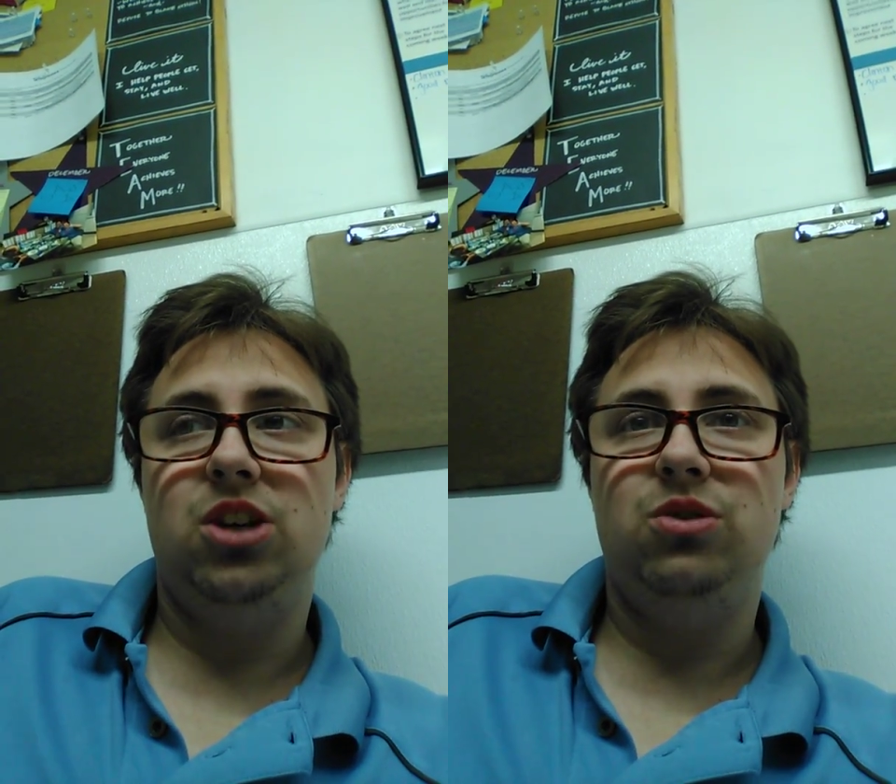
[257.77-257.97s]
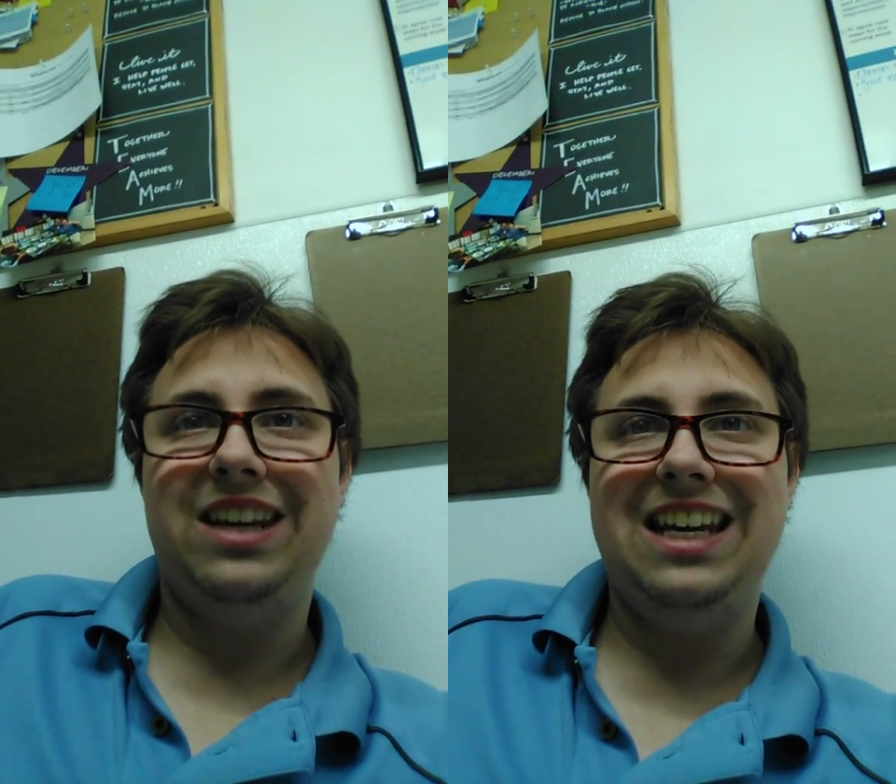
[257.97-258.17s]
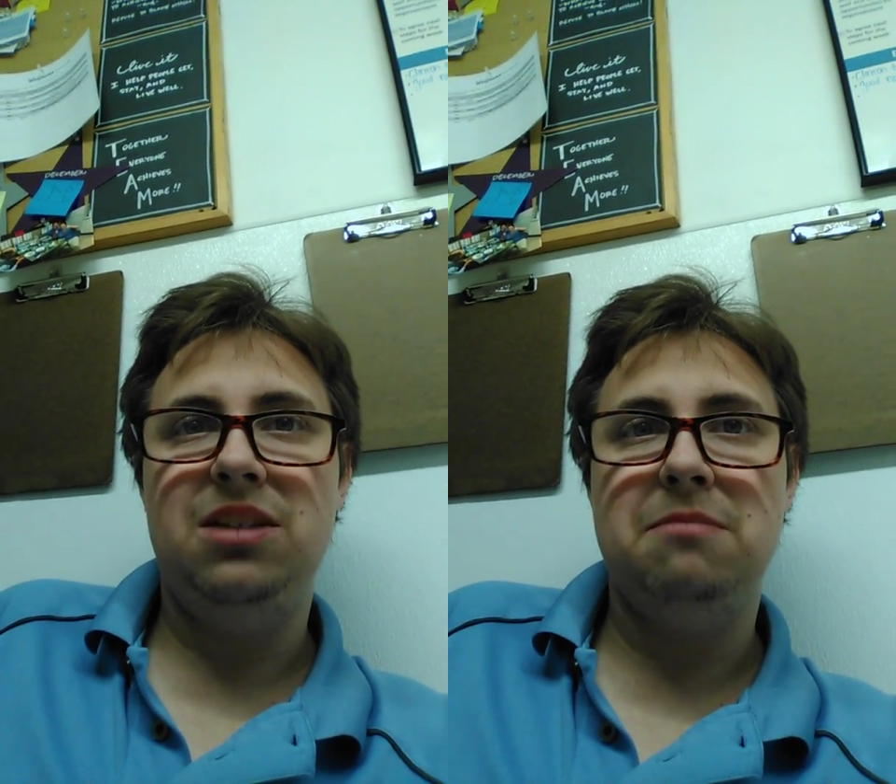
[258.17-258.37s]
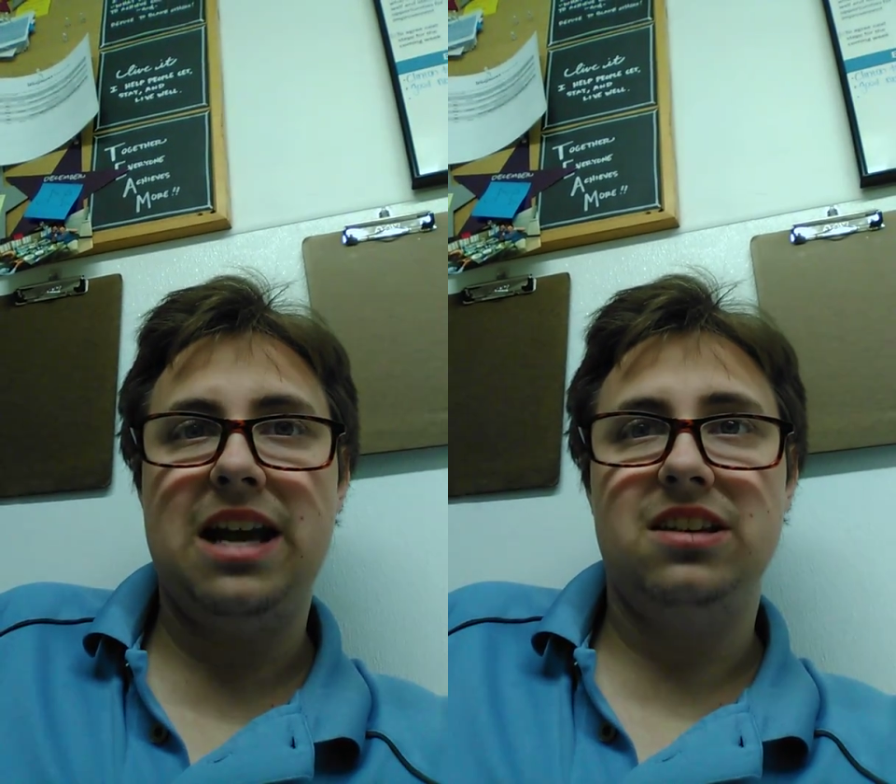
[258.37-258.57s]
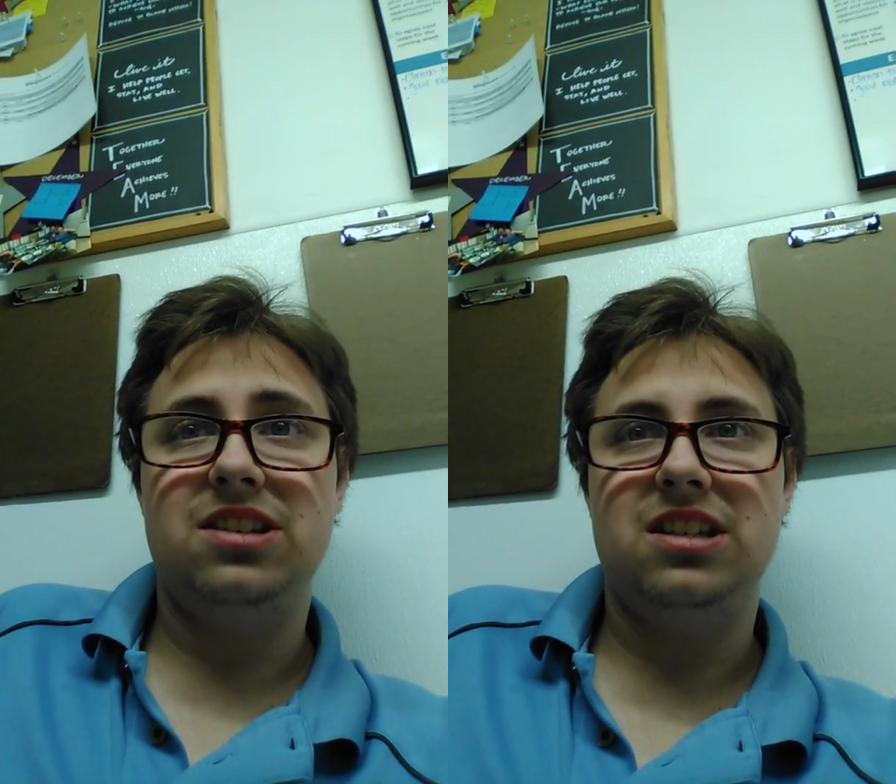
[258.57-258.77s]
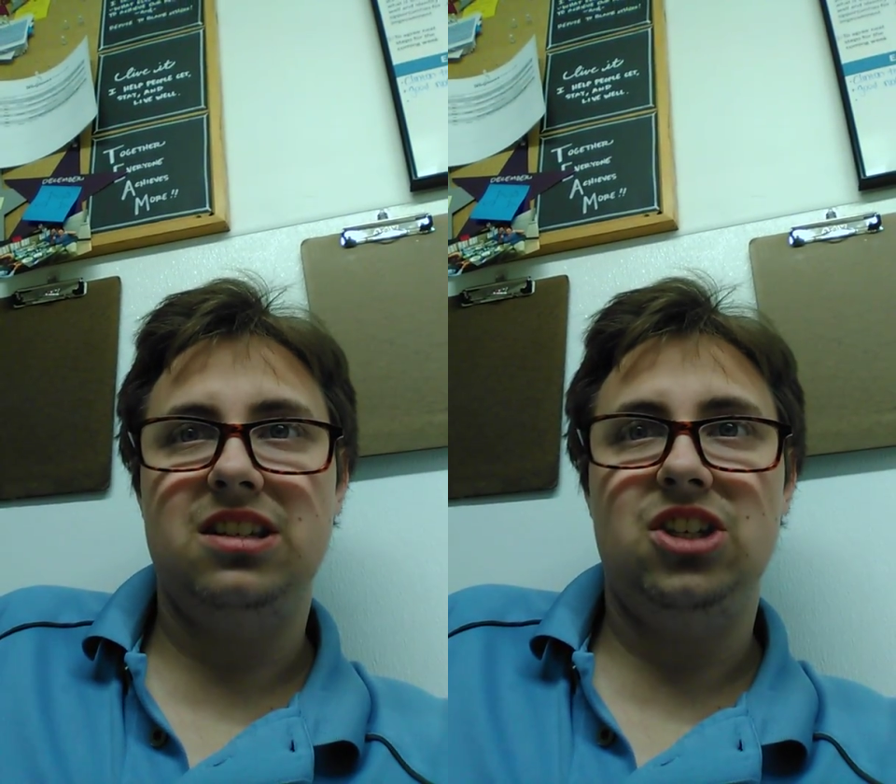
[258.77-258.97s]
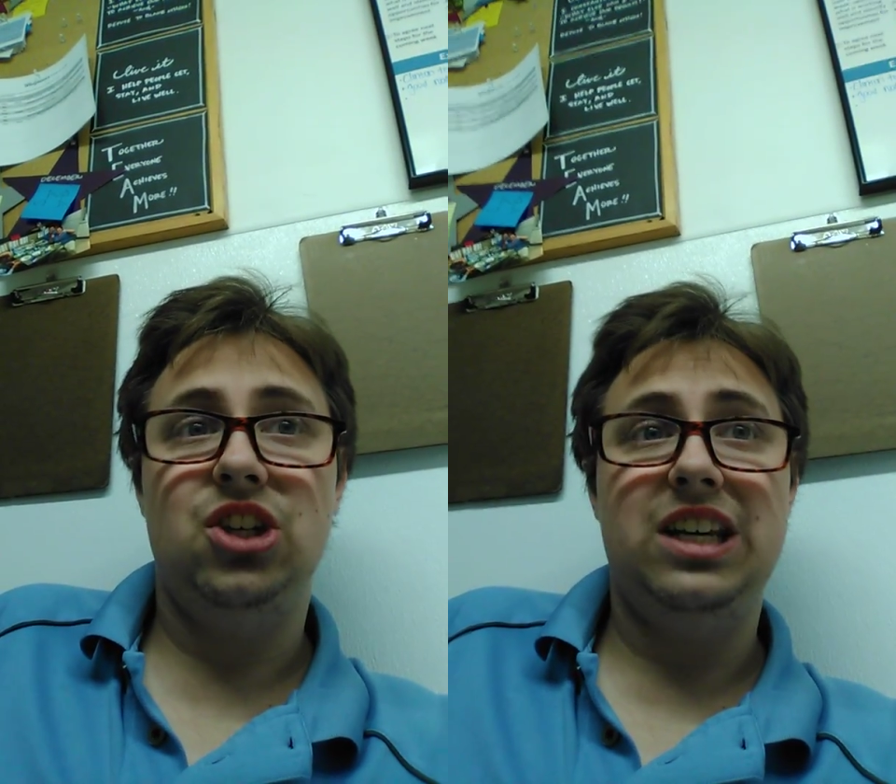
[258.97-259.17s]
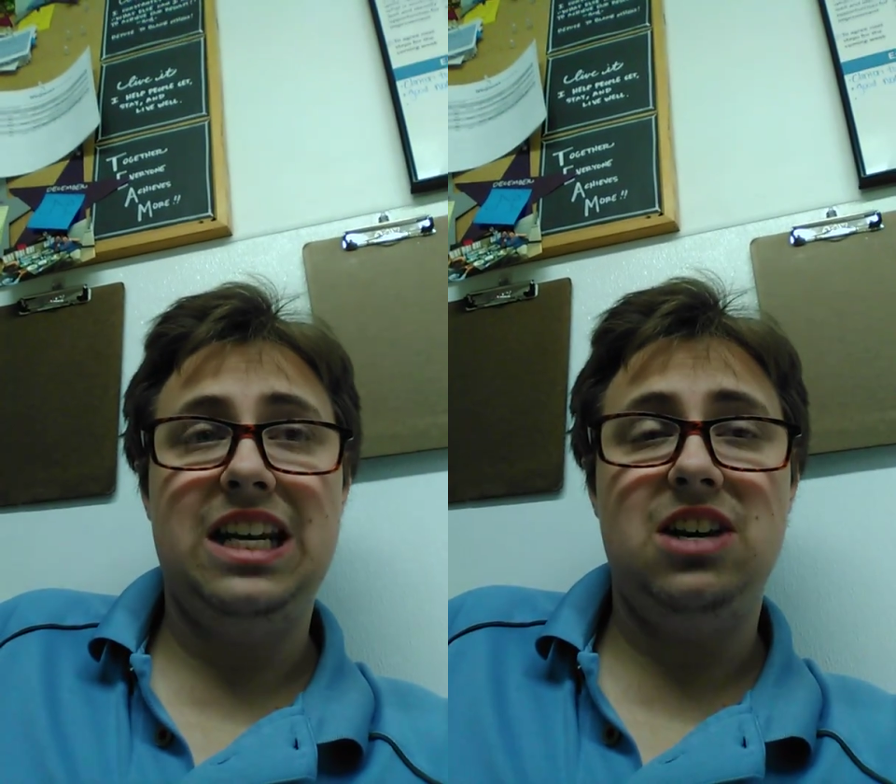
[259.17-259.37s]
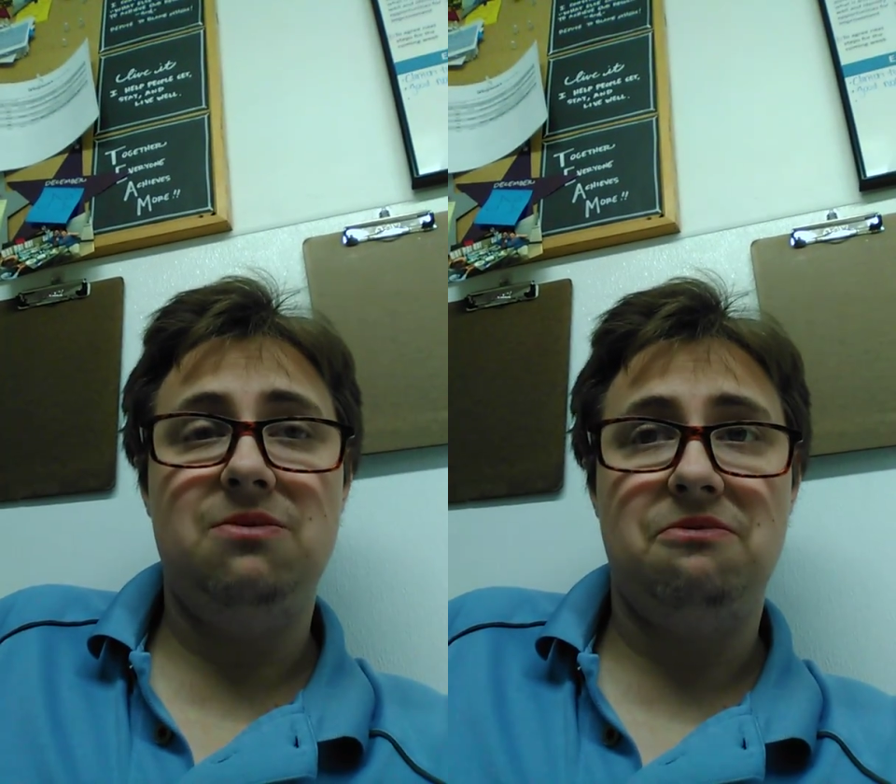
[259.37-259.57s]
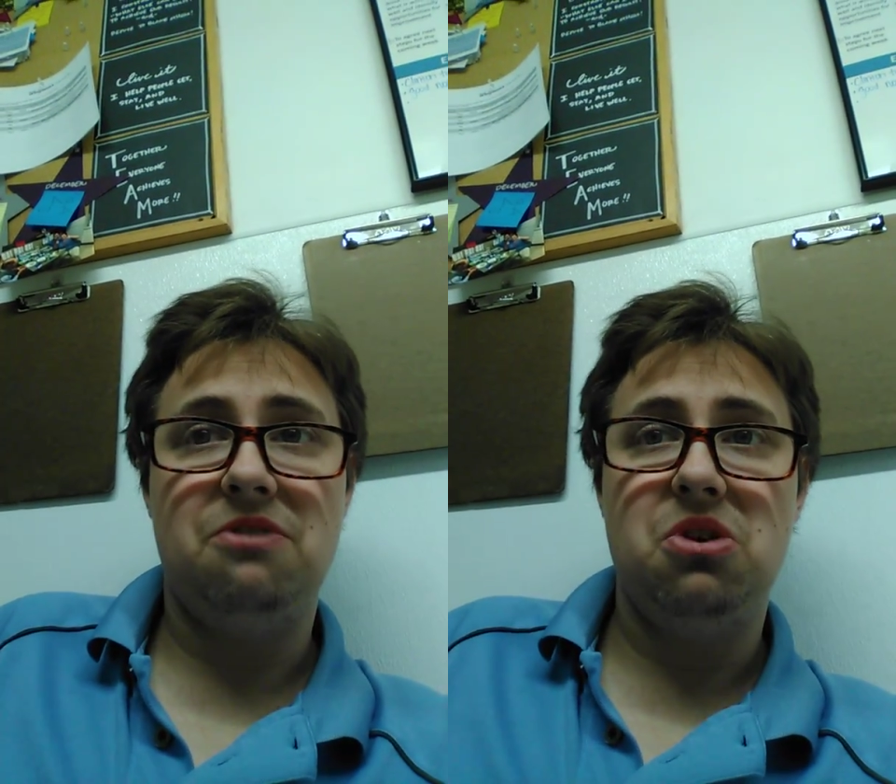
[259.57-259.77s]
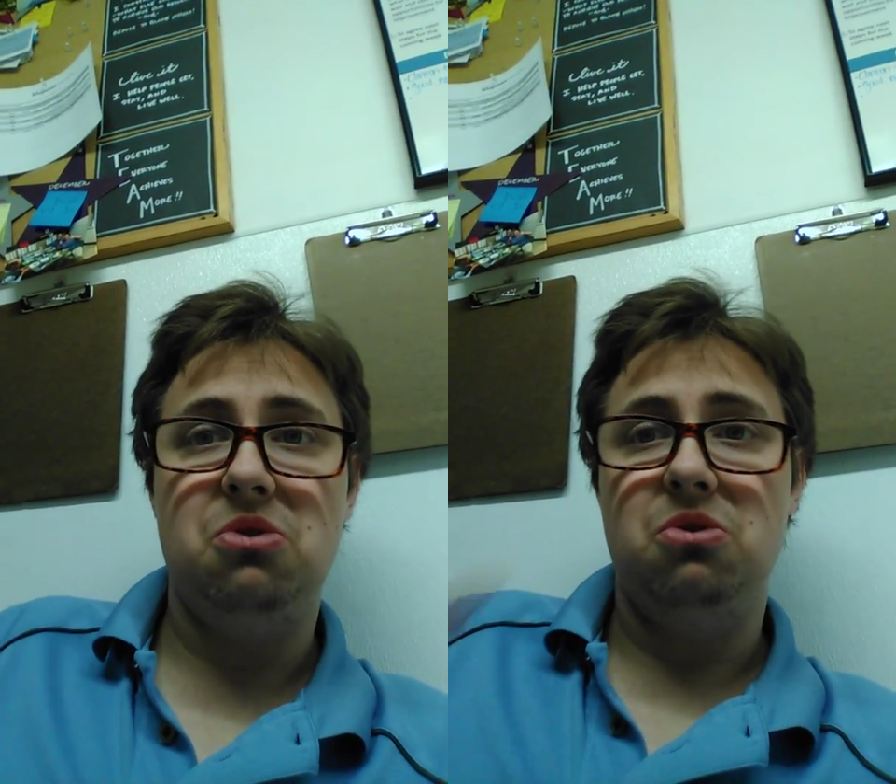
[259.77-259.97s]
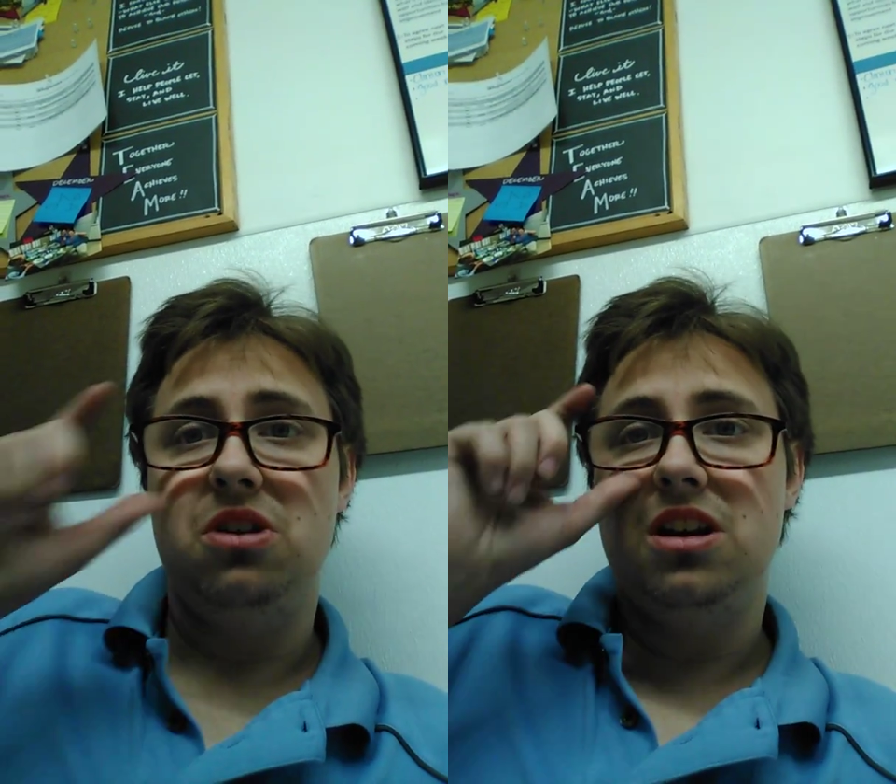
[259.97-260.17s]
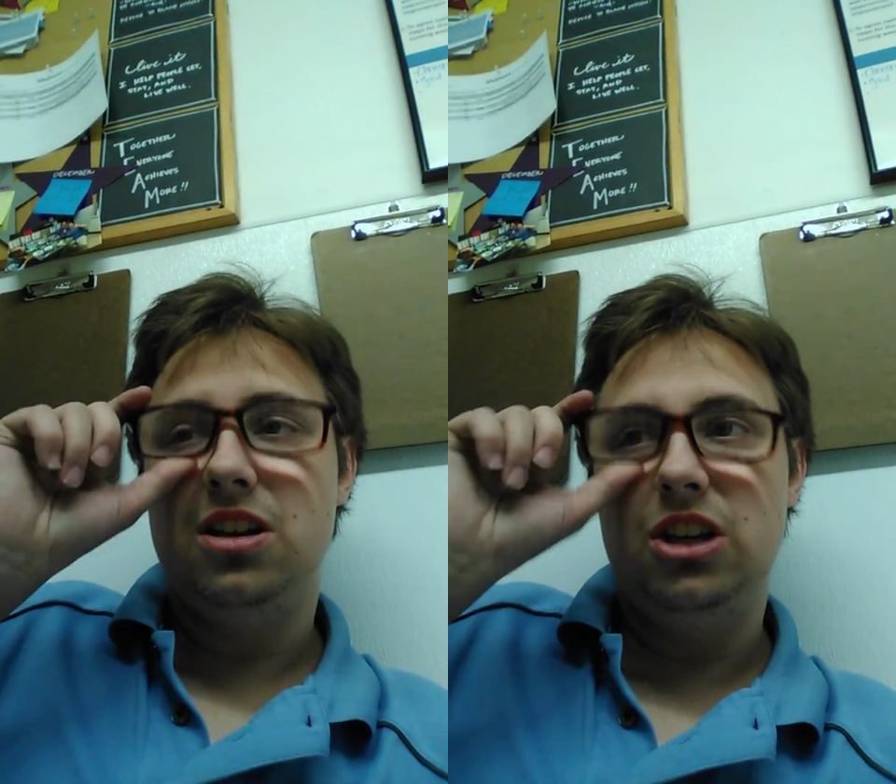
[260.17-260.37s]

You need medicine, you need food,